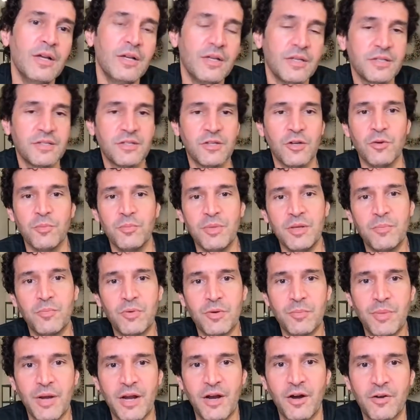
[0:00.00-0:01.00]
So be
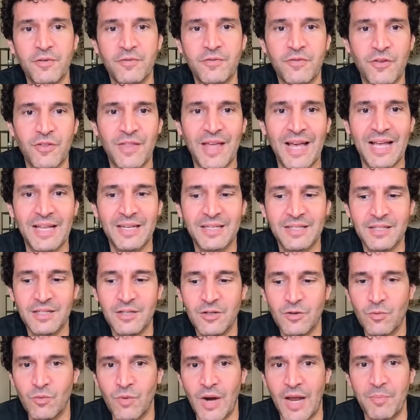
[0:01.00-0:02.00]
prepared for that
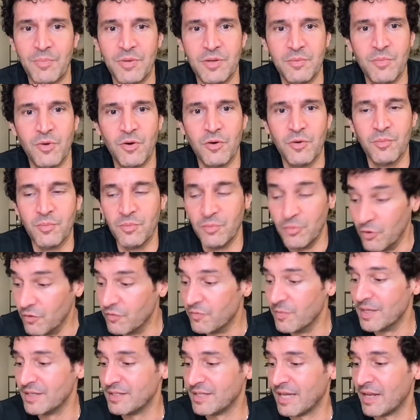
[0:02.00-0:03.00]
rapid
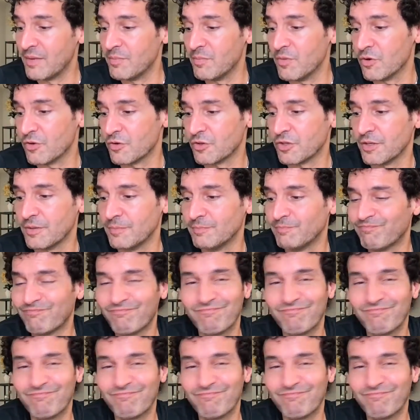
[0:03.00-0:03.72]
movement and motion.